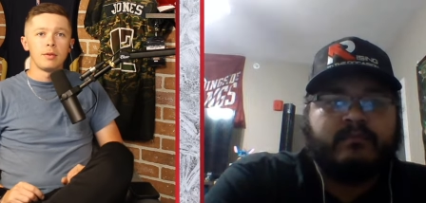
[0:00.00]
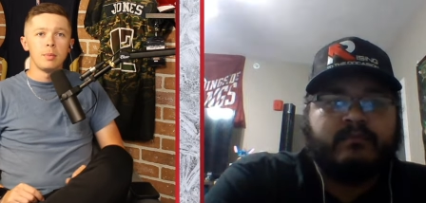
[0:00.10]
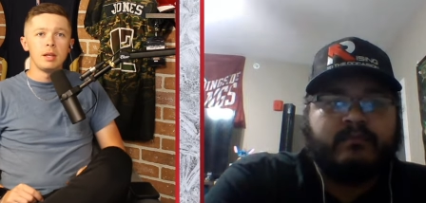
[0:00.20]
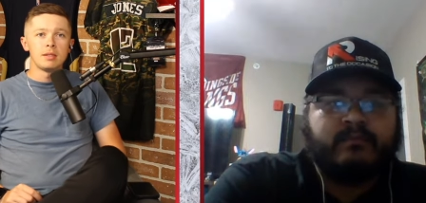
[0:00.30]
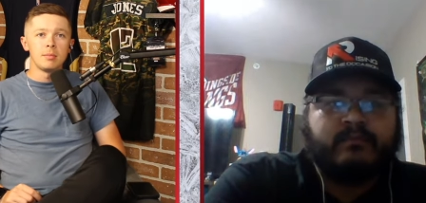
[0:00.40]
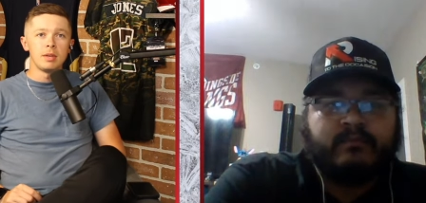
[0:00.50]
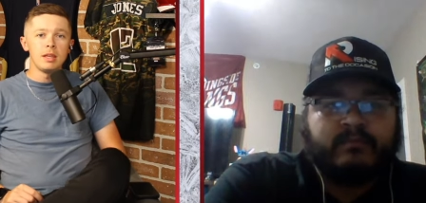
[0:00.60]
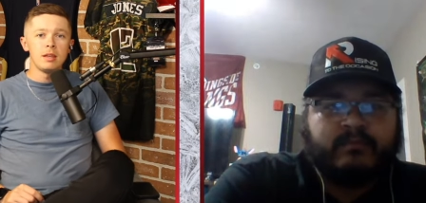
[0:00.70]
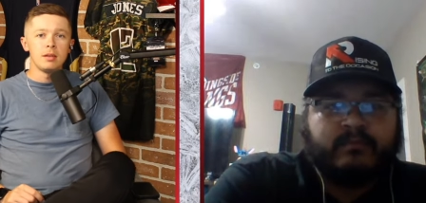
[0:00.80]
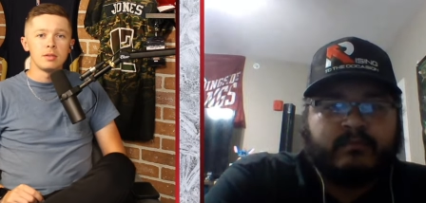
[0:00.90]
Speaker 1: being some
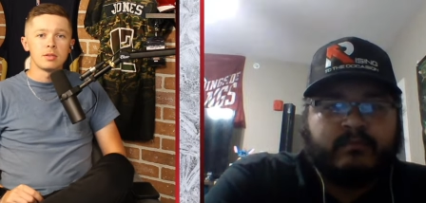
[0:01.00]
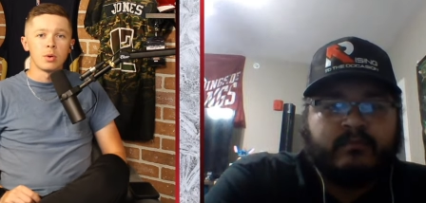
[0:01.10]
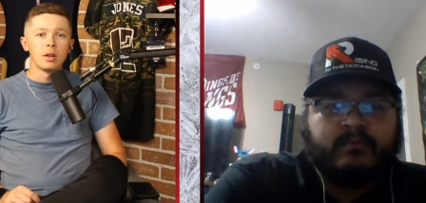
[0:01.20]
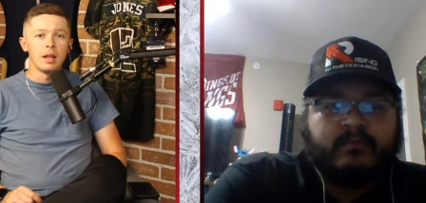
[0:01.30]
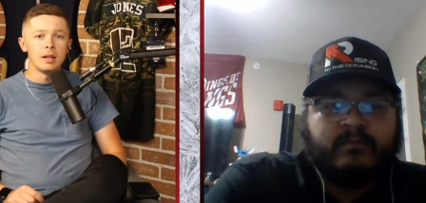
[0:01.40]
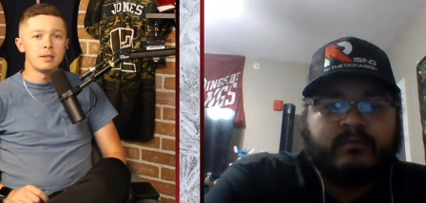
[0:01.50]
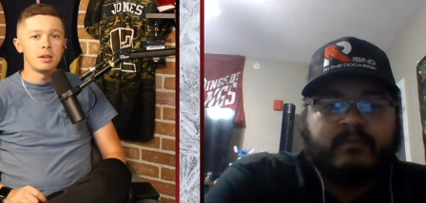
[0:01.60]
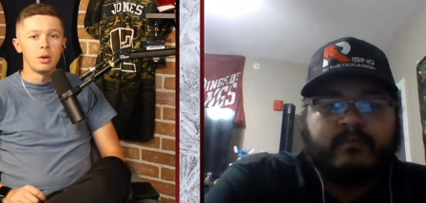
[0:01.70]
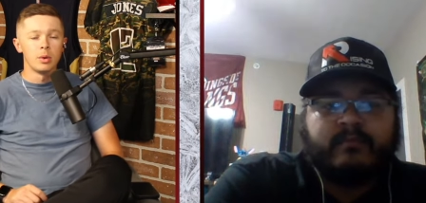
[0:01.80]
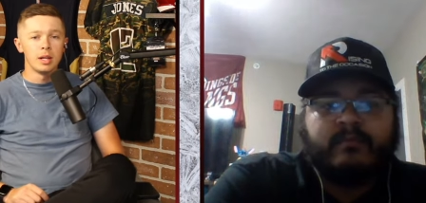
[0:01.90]
key storylines here
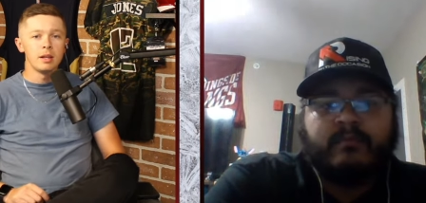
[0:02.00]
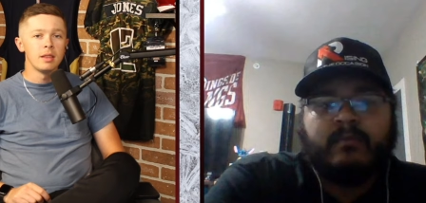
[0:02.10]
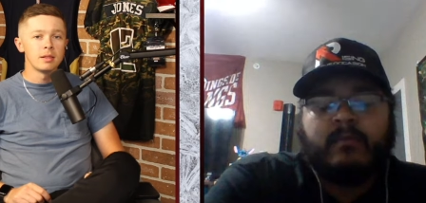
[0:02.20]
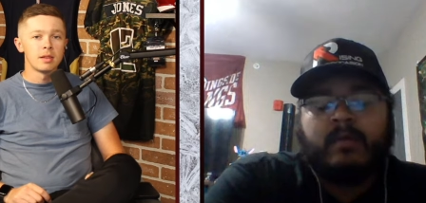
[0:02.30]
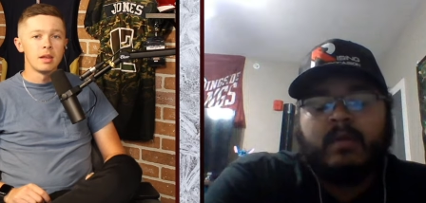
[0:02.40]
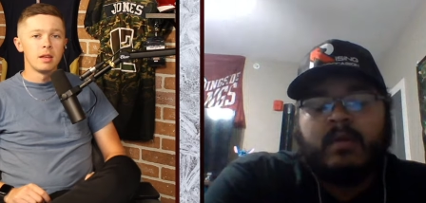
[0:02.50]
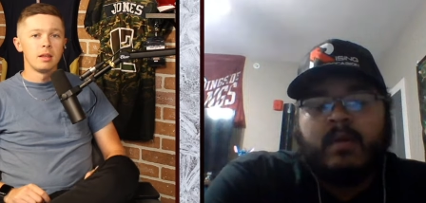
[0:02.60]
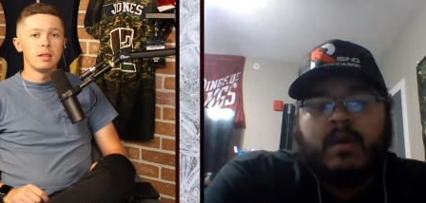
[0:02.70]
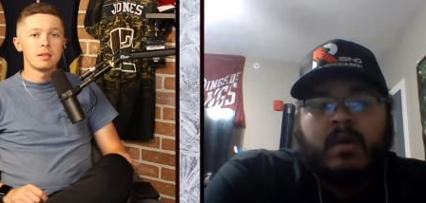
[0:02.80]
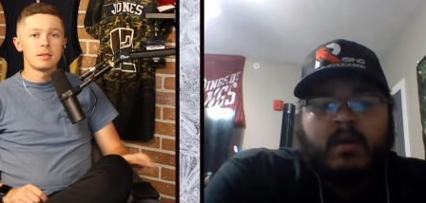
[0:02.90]
going into this,
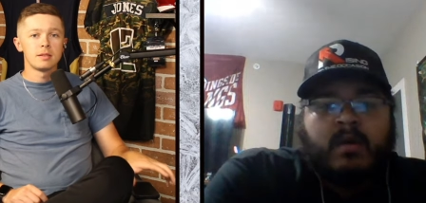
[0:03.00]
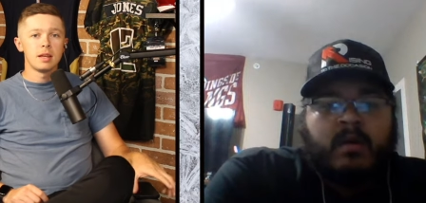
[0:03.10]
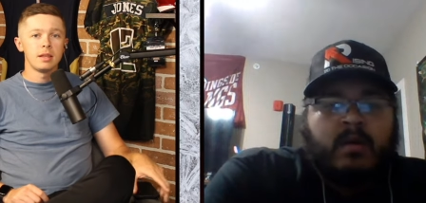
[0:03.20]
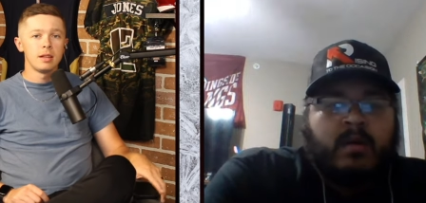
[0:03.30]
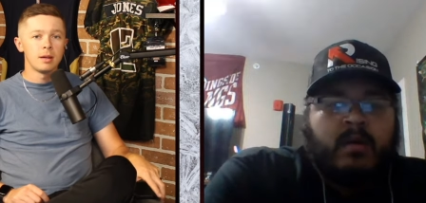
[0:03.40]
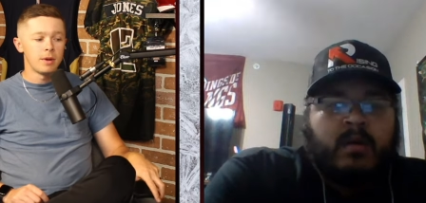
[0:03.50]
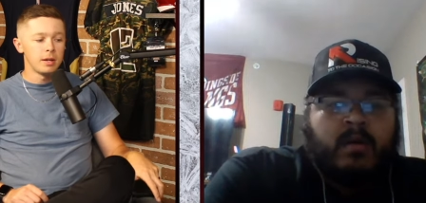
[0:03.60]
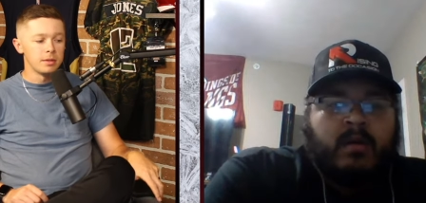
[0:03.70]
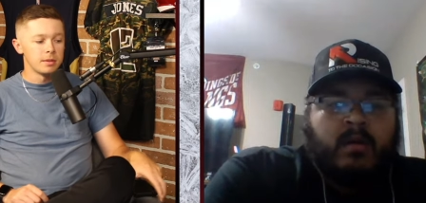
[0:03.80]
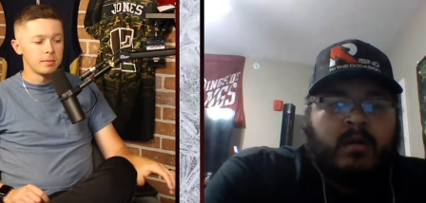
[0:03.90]
this Stanley Cup
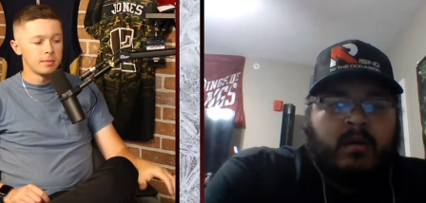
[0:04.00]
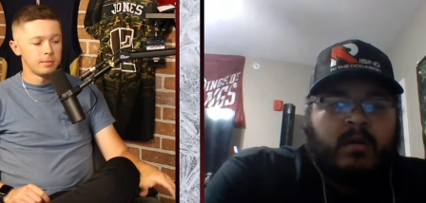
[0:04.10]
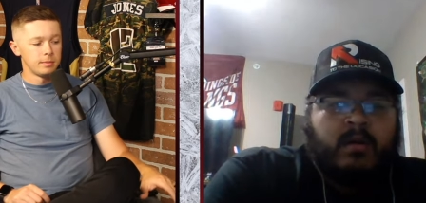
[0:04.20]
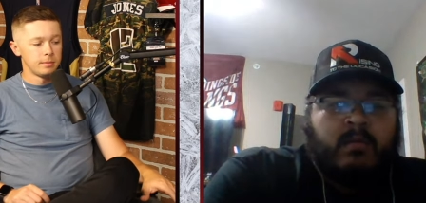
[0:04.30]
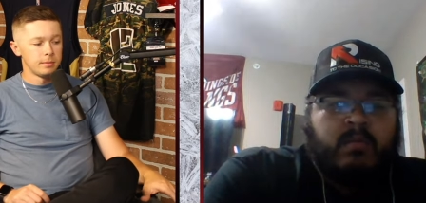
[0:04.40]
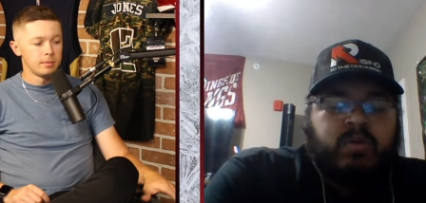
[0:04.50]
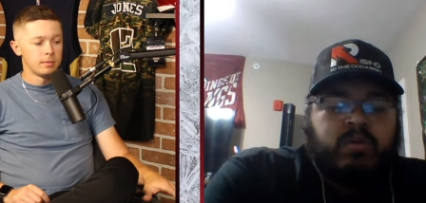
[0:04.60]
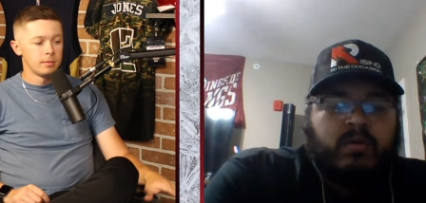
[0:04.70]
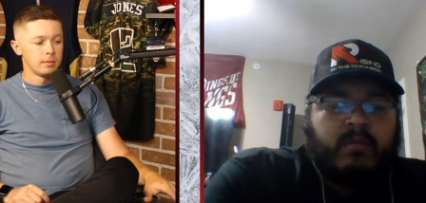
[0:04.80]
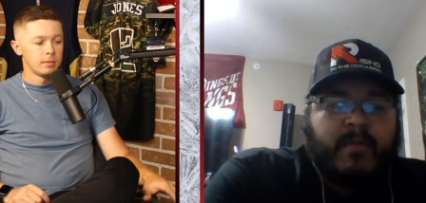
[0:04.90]
Finals?
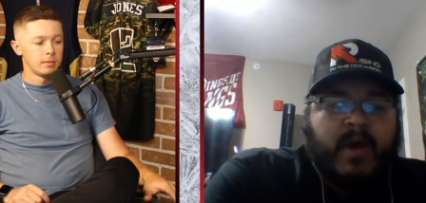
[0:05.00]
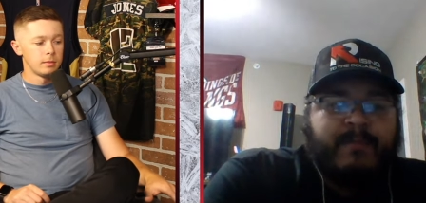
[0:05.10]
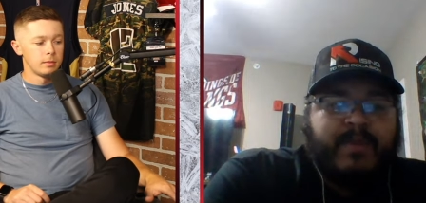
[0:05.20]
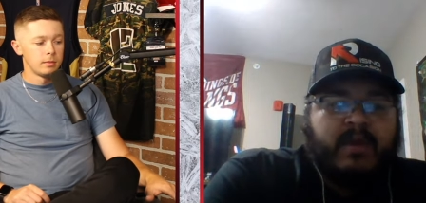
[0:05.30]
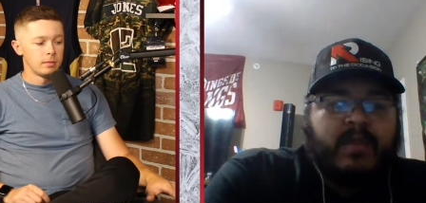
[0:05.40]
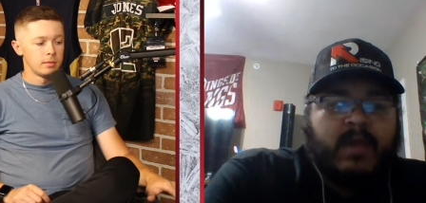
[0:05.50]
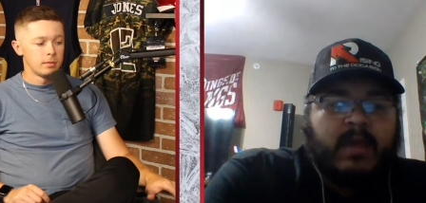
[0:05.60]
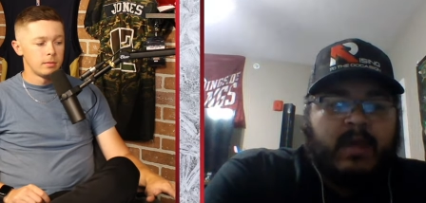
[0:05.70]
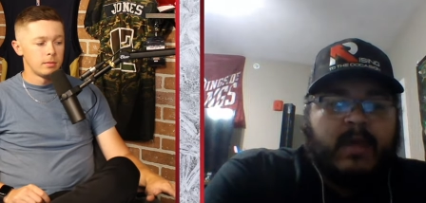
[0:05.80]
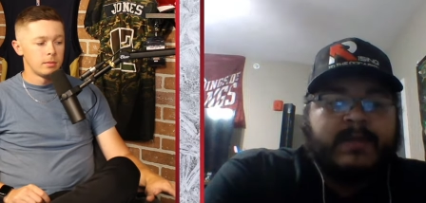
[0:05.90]
Speaker 2: My big
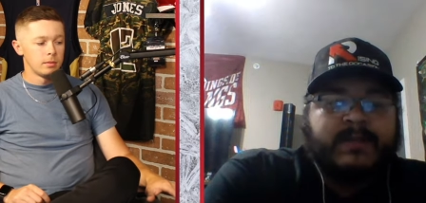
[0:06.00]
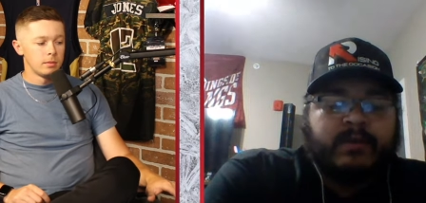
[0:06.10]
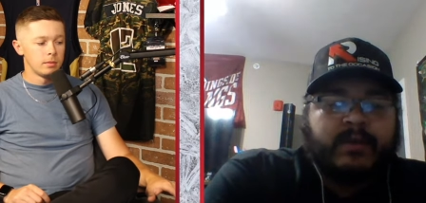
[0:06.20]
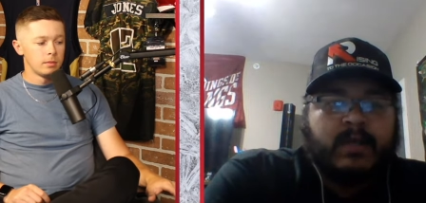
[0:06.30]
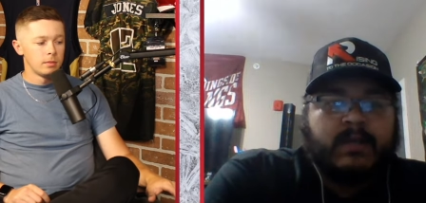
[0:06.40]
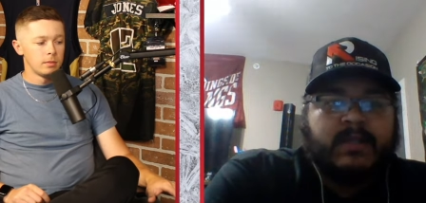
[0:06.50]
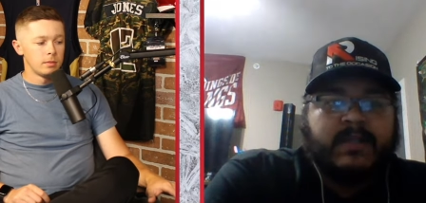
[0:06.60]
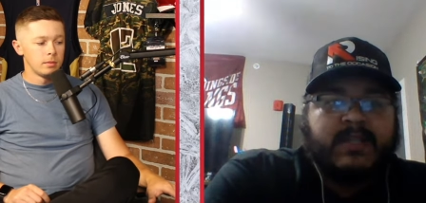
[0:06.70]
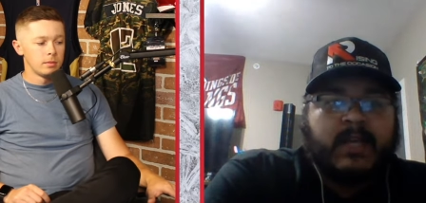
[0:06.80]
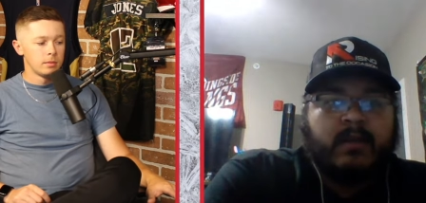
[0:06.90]
thing is looking into
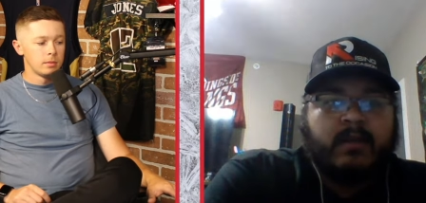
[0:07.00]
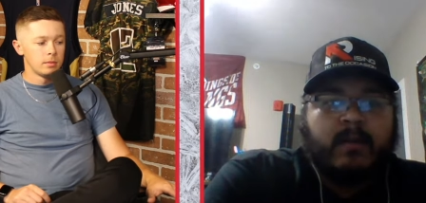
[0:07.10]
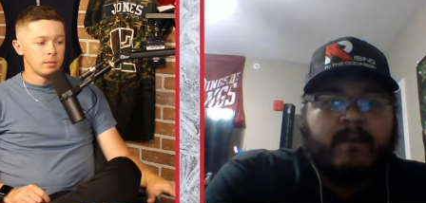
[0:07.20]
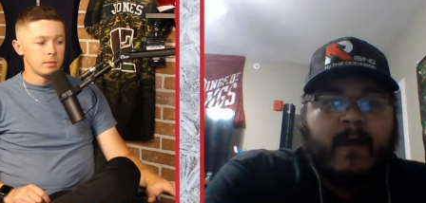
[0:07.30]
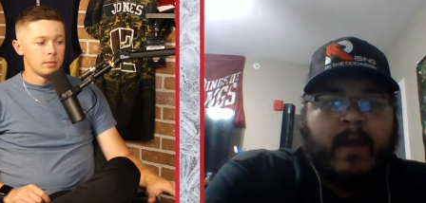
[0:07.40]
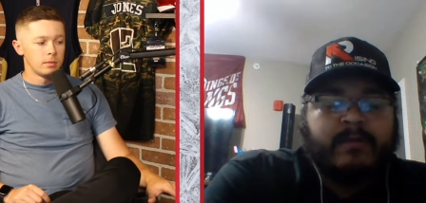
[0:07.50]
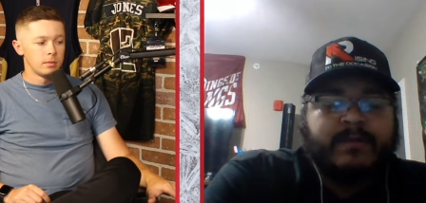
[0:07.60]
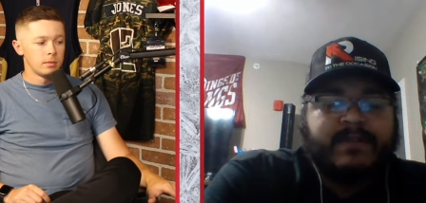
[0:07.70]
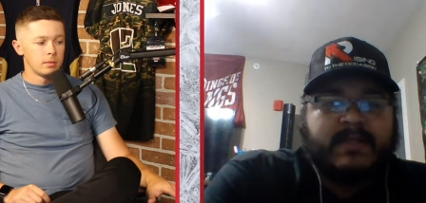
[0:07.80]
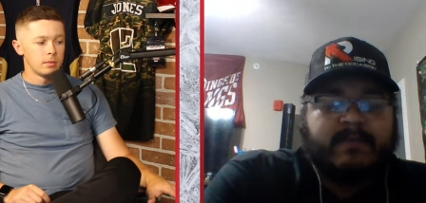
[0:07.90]
the Stanley Cup
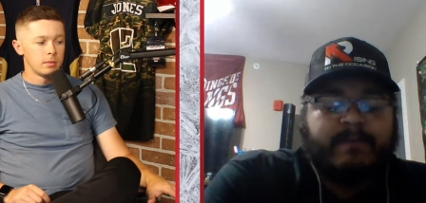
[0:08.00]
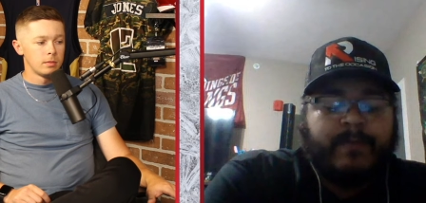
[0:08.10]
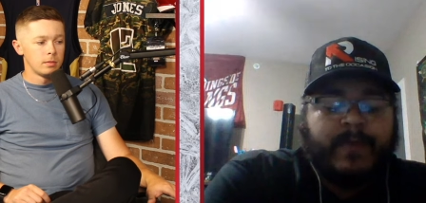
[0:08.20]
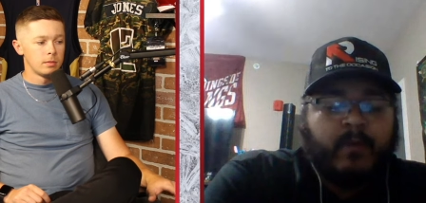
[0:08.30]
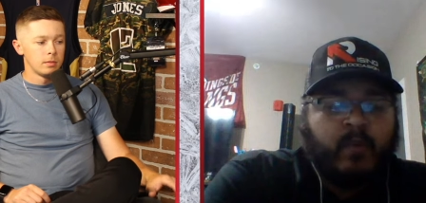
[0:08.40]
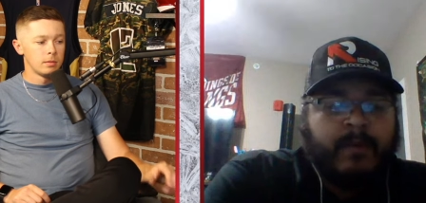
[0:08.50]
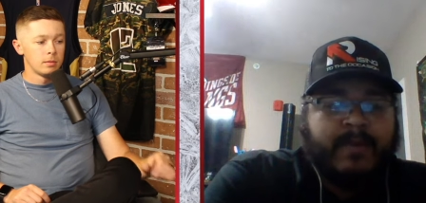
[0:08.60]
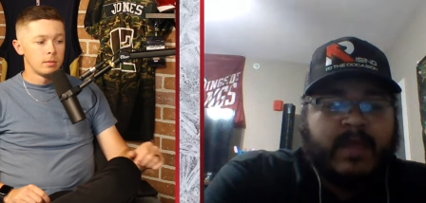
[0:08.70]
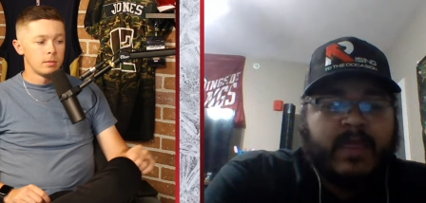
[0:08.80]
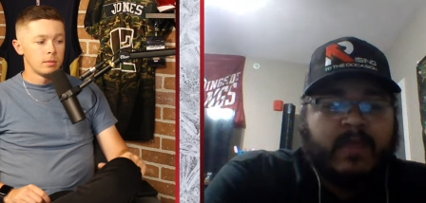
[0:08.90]
Finals is the one
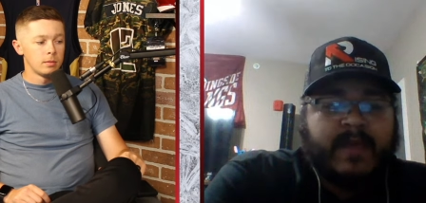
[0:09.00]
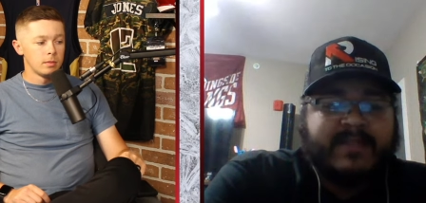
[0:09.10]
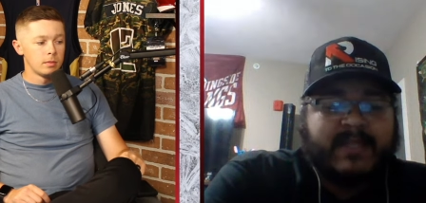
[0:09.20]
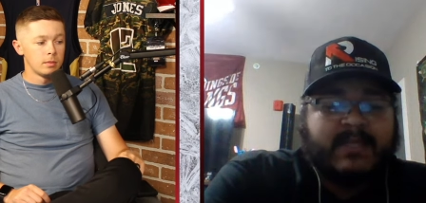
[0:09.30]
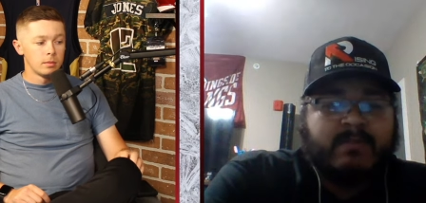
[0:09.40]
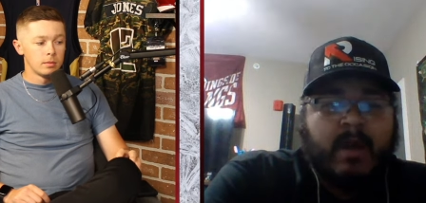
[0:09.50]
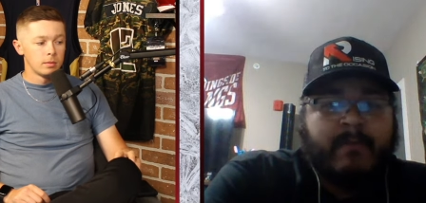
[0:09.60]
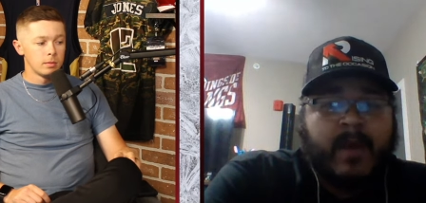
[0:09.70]
big thing that sticks in my